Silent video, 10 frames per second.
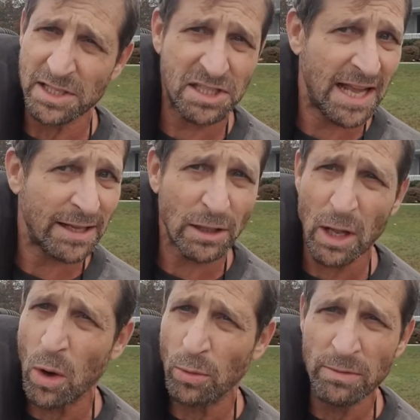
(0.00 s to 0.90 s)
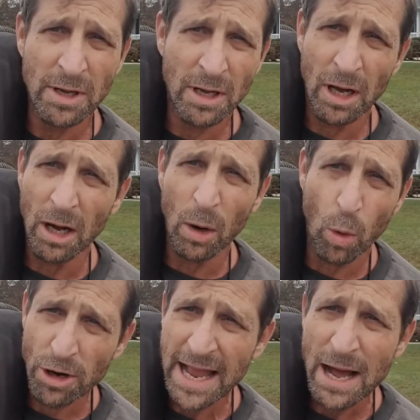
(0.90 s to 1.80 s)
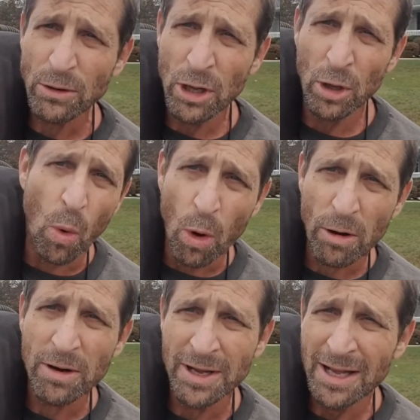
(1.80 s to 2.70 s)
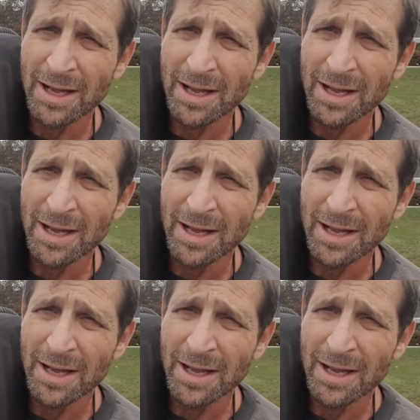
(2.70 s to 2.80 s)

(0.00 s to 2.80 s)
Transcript: standalone workout, or,